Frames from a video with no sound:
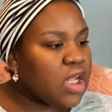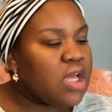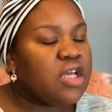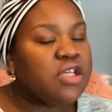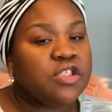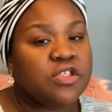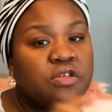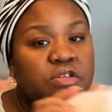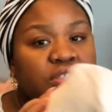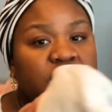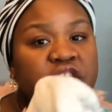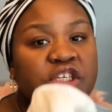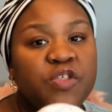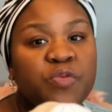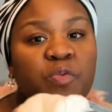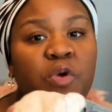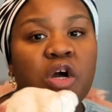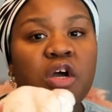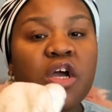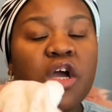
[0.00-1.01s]
So this
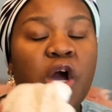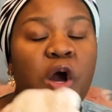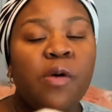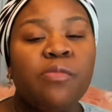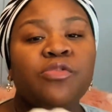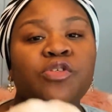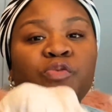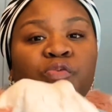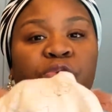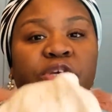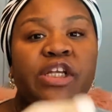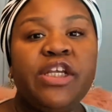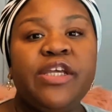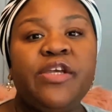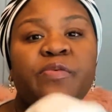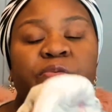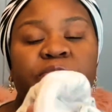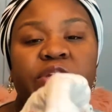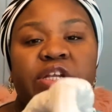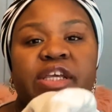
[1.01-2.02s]
one comes
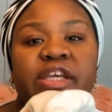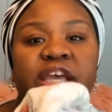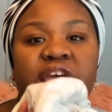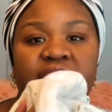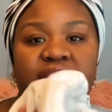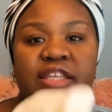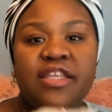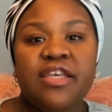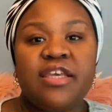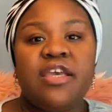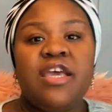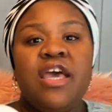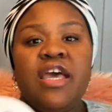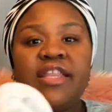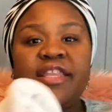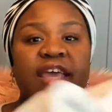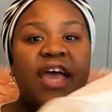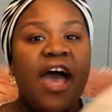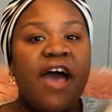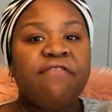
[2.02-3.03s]
really handy.
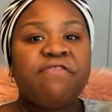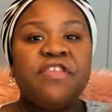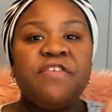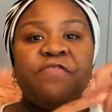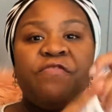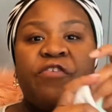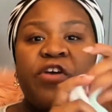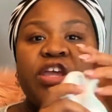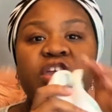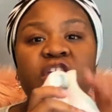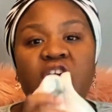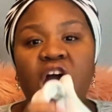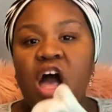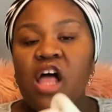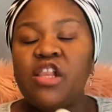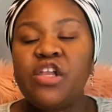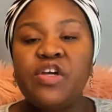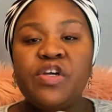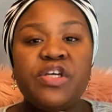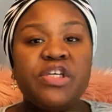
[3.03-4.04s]
They have different
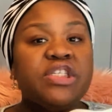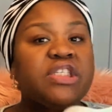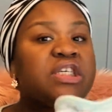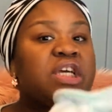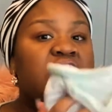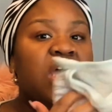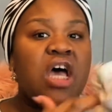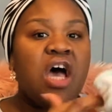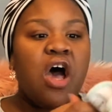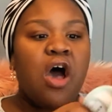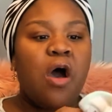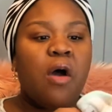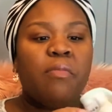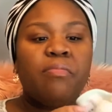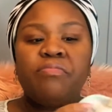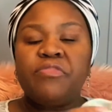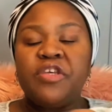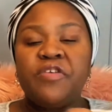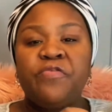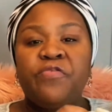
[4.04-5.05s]
colors,
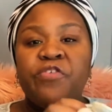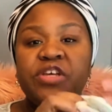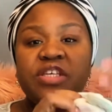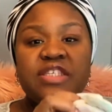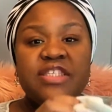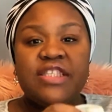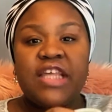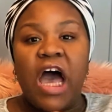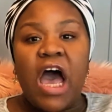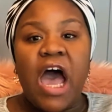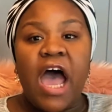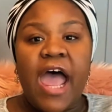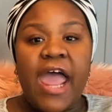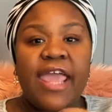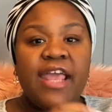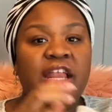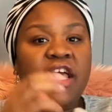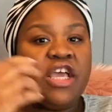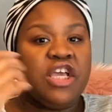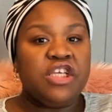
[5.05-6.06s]
different
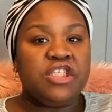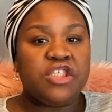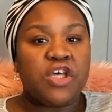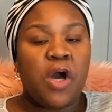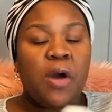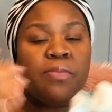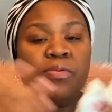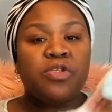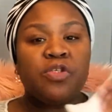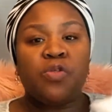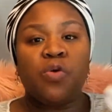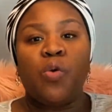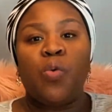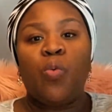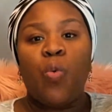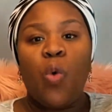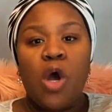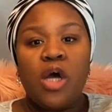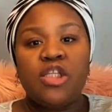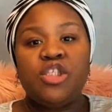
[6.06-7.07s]
style. It's up to
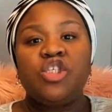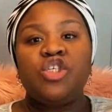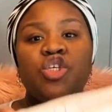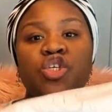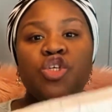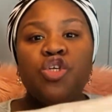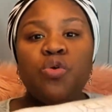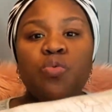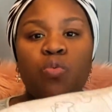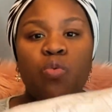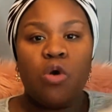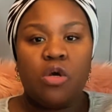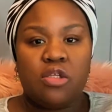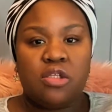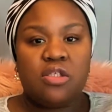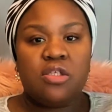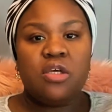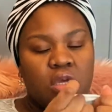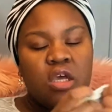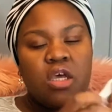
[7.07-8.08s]
what you
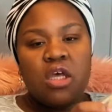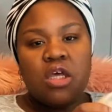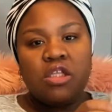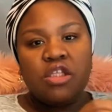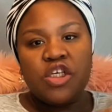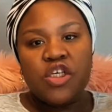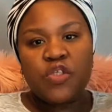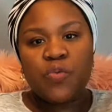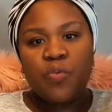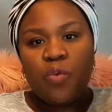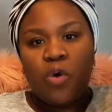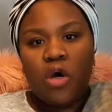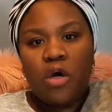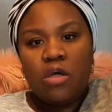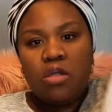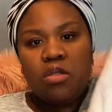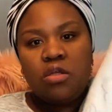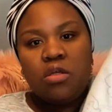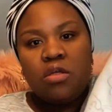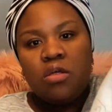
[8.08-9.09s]
want. This one